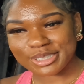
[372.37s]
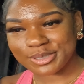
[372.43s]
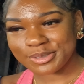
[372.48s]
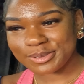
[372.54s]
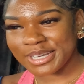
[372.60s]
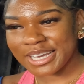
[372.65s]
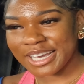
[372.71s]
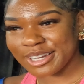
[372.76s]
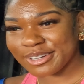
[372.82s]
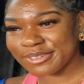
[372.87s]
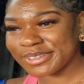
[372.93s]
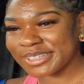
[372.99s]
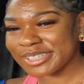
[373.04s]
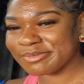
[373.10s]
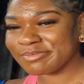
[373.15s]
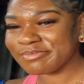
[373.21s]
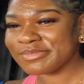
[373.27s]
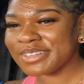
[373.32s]
too
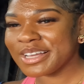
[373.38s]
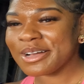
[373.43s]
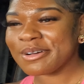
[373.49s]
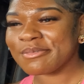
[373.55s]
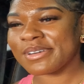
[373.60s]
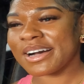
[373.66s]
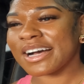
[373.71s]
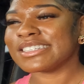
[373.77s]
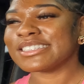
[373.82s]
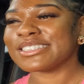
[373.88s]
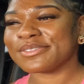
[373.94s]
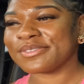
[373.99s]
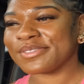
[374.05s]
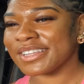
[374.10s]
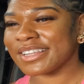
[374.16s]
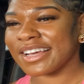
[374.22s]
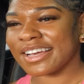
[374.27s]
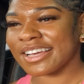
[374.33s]
caring, but I just feel